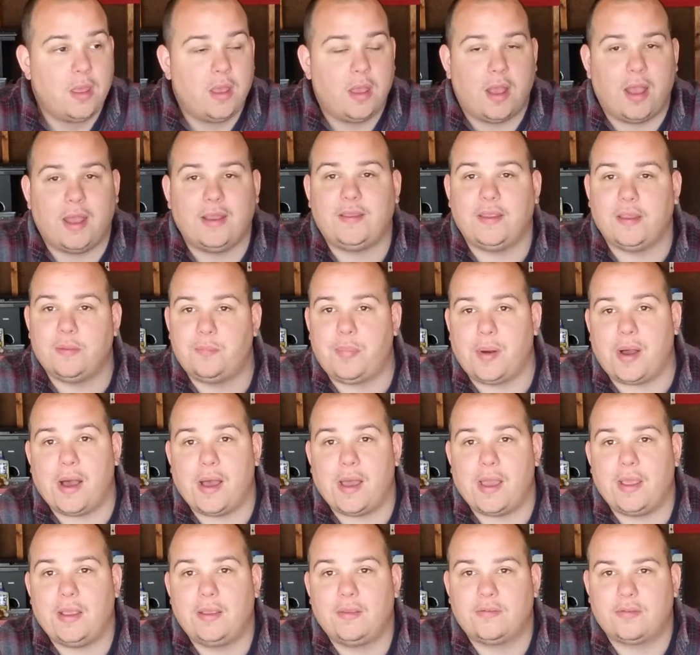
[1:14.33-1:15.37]
I did
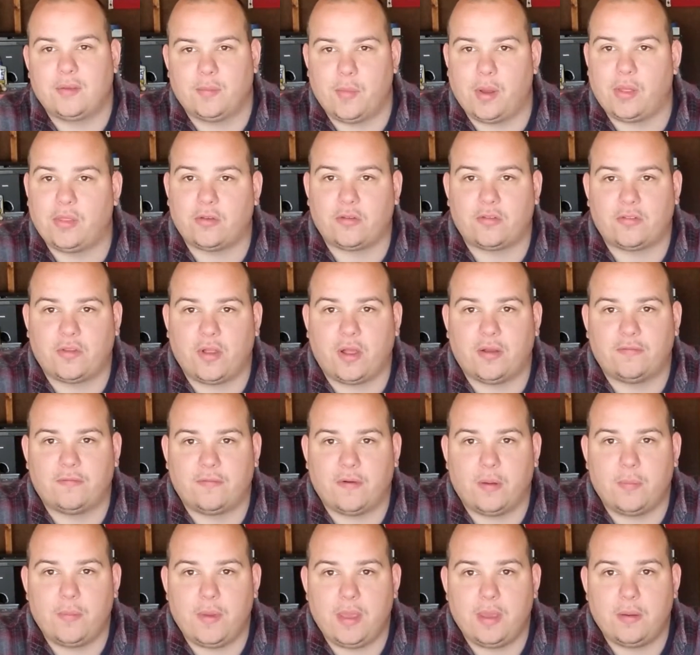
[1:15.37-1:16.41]
buy some other stuff
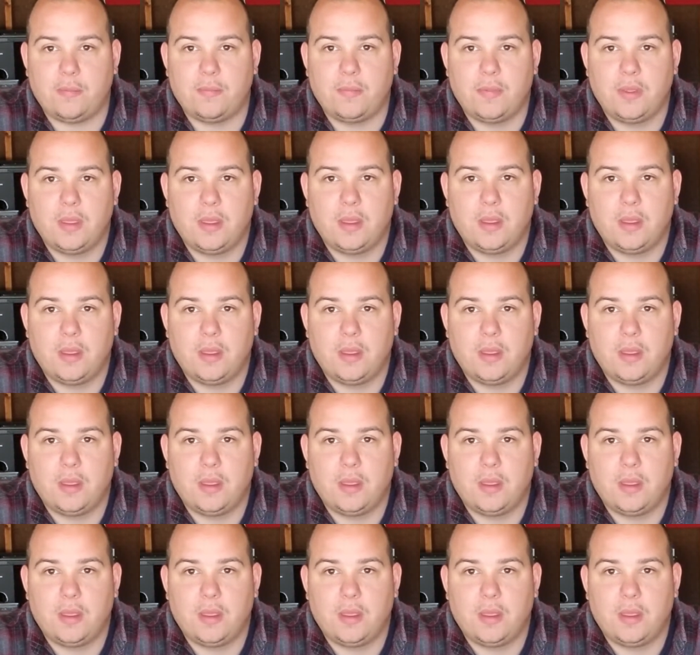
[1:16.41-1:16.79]
from him,